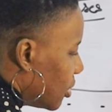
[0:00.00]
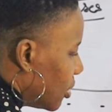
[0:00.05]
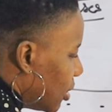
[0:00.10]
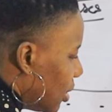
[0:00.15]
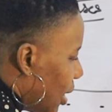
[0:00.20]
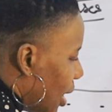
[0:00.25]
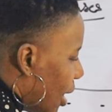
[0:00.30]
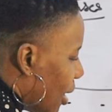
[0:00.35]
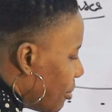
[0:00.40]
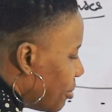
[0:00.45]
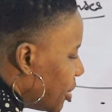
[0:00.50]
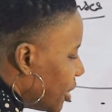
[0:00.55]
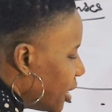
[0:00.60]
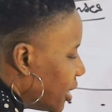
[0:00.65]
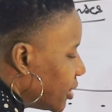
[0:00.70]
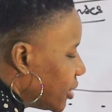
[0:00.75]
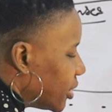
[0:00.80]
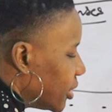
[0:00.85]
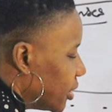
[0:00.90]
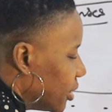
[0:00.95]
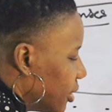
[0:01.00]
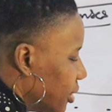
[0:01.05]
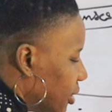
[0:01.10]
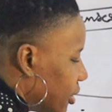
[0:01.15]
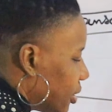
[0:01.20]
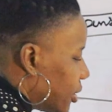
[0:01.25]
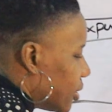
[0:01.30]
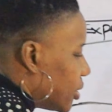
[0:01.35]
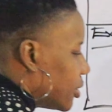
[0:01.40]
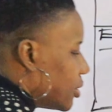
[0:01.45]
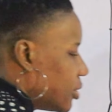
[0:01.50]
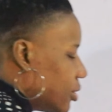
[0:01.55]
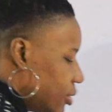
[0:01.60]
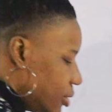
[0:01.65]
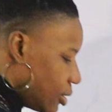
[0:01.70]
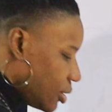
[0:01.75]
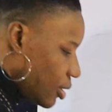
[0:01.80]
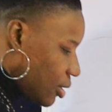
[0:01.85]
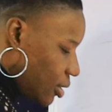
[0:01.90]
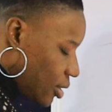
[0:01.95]
Liabilities.
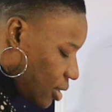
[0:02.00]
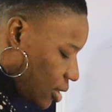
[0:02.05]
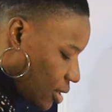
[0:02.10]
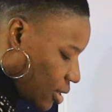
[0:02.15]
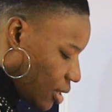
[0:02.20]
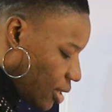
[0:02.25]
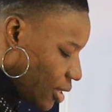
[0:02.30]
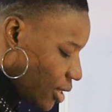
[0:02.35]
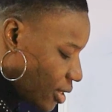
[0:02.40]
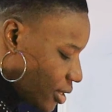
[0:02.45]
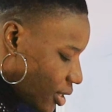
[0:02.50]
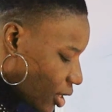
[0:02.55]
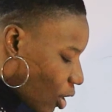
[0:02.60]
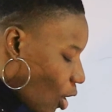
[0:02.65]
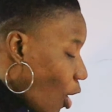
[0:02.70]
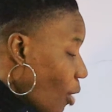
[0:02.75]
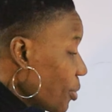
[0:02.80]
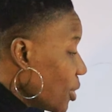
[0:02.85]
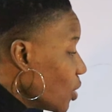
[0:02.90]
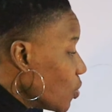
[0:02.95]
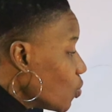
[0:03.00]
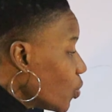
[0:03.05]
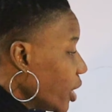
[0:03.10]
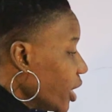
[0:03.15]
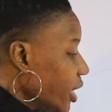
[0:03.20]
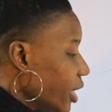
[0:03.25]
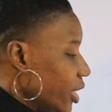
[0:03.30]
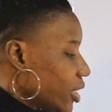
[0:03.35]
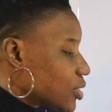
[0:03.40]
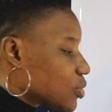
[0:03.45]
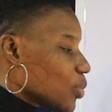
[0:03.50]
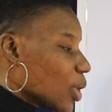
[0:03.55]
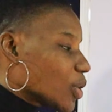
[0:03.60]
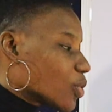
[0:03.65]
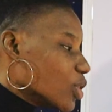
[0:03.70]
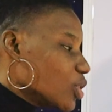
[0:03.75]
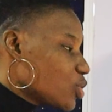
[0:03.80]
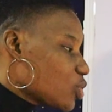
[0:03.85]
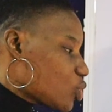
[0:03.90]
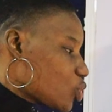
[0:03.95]
In the coming weeks, we're
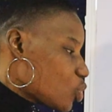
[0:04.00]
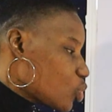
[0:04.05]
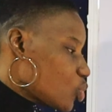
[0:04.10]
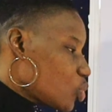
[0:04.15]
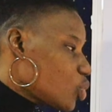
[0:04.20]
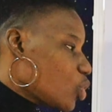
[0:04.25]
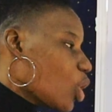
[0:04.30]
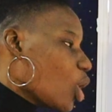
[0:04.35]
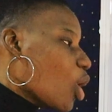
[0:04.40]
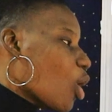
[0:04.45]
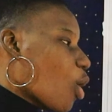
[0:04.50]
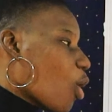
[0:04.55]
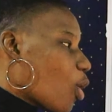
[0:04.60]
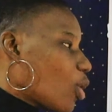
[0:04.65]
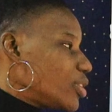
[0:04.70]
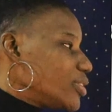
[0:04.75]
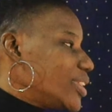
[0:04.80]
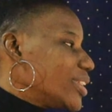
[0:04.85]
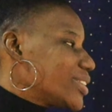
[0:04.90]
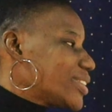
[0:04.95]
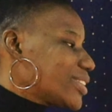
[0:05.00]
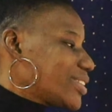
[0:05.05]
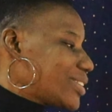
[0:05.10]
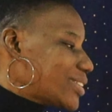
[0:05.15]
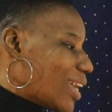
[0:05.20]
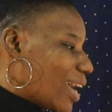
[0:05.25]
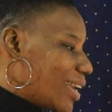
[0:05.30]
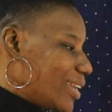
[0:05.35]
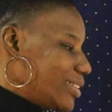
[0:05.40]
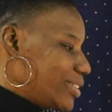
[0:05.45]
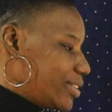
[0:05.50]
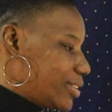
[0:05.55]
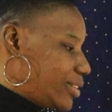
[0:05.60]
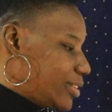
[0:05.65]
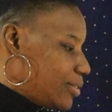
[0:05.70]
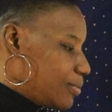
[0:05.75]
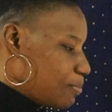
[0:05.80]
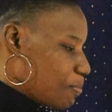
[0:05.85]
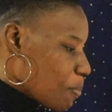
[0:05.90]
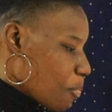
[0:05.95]
going to understand
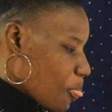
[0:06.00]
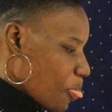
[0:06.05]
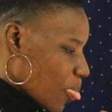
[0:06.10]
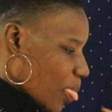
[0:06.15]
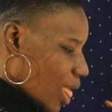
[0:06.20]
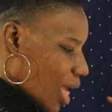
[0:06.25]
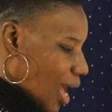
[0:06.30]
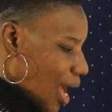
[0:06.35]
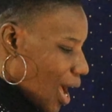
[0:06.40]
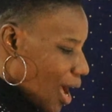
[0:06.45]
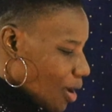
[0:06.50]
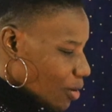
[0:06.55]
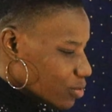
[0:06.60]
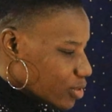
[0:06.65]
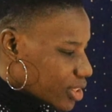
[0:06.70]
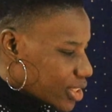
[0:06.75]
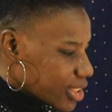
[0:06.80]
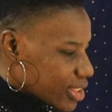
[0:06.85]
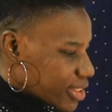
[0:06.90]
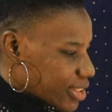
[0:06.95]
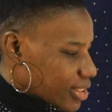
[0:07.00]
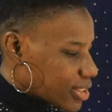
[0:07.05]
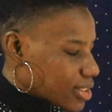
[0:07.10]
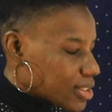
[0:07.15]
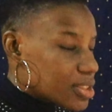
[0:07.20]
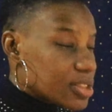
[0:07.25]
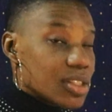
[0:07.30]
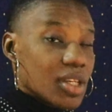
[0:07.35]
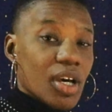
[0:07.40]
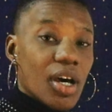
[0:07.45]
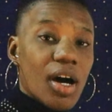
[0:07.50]
how this